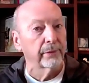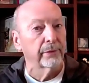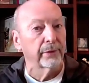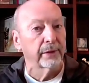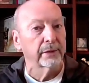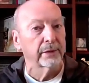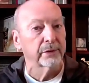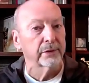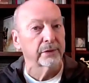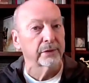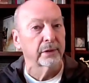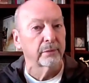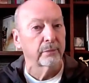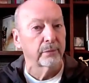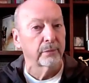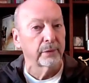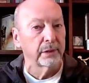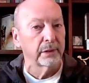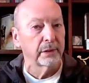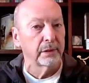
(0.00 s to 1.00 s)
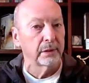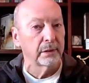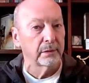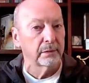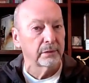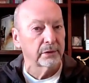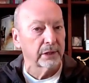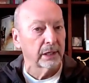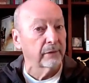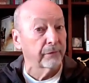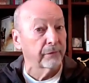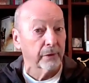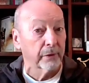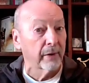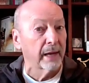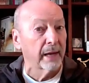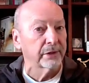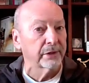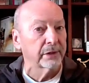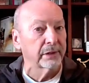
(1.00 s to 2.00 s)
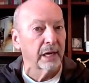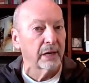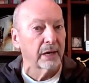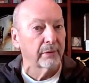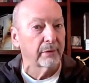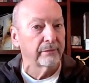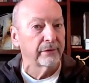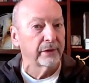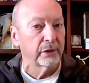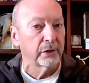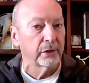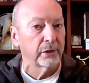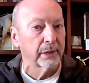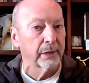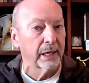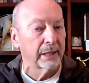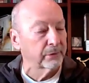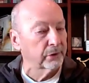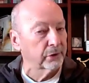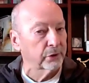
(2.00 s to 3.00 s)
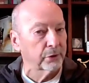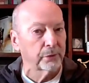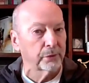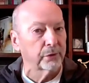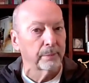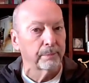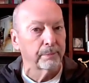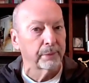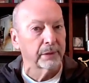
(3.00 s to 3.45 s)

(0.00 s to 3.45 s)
all of the things that we take for granted now in video games,